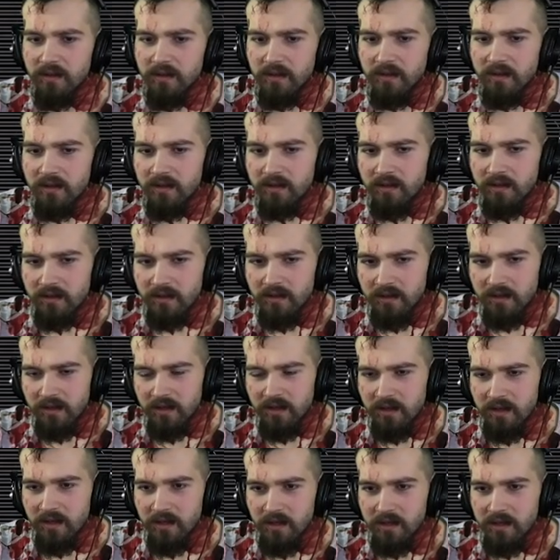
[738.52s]

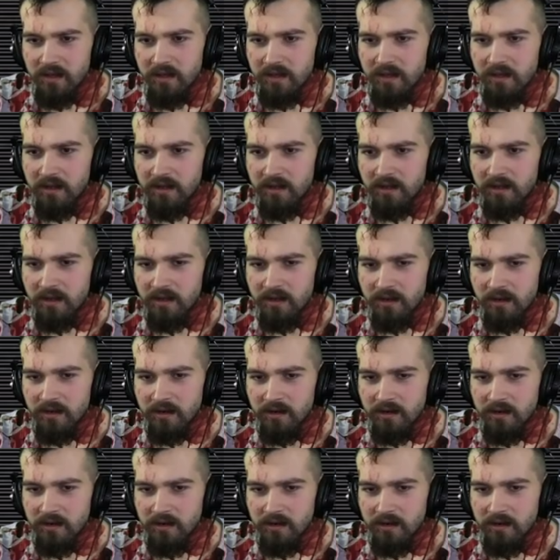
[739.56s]
(no one is talking)